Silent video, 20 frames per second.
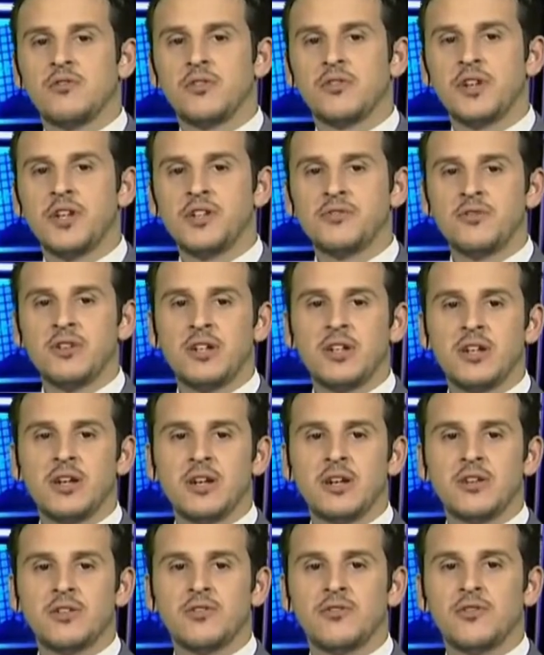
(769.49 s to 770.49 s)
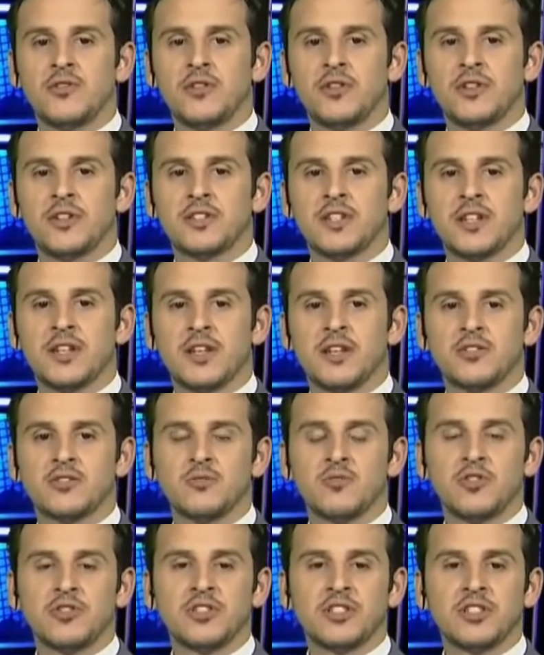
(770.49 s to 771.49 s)
In Sri Lanka, authorities announced
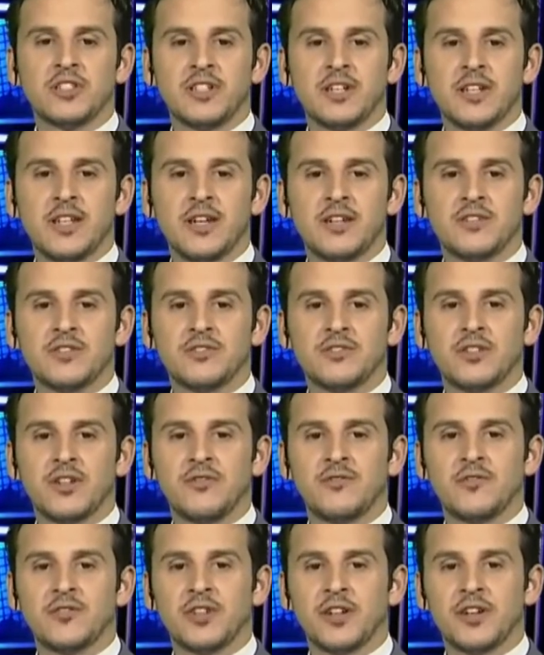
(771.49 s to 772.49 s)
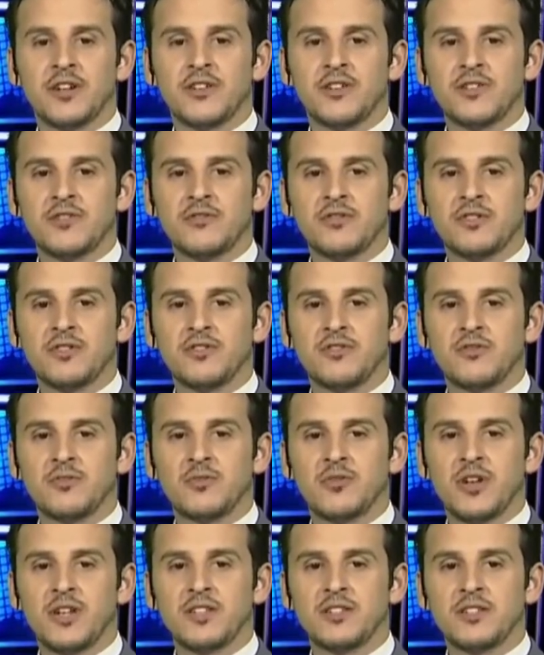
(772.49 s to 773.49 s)
Monday the election day for the country's new
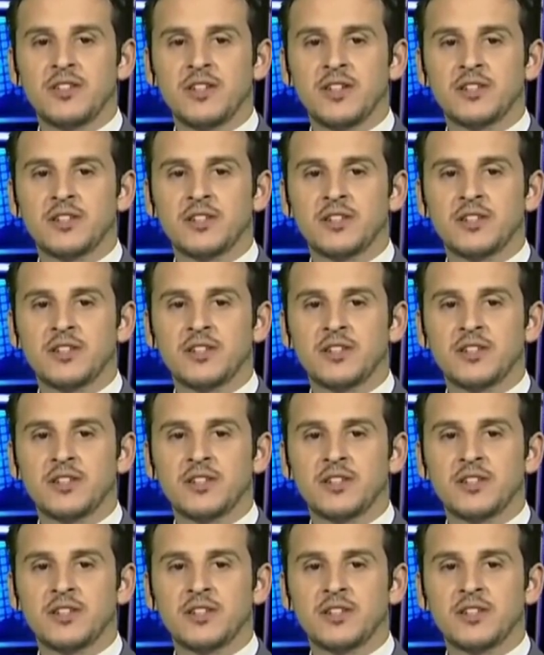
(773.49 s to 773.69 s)
president,